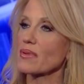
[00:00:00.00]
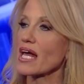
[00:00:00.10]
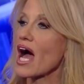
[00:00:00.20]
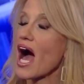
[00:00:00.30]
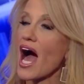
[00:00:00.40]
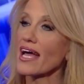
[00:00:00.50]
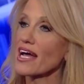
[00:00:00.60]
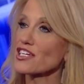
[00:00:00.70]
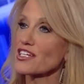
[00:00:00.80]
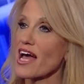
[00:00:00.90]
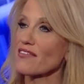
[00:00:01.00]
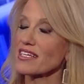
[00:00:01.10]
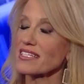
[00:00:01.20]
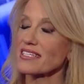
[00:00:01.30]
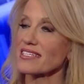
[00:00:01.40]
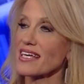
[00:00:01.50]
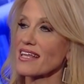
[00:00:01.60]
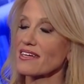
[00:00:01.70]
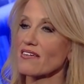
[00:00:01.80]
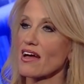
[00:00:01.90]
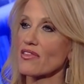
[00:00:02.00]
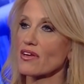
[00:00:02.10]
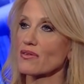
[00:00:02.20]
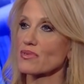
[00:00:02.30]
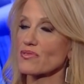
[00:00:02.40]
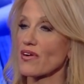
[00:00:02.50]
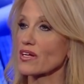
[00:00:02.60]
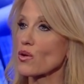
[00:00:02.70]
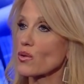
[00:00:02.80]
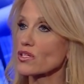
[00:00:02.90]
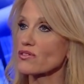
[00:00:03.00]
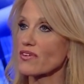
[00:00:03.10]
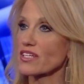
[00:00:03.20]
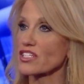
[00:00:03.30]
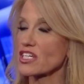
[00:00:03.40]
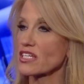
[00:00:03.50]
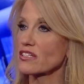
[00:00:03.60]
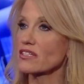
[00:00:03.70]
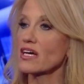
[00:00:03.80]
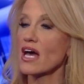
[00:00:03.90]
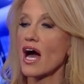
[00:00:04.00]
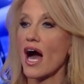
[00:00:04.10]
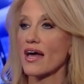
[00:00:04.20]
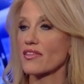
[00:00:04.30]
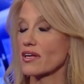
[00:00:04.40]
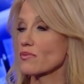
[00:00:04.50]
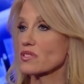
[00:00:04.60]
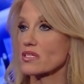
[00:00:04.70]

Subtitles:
But I actually, having sat there, I thought it was very cordial, very genial. I thought it was.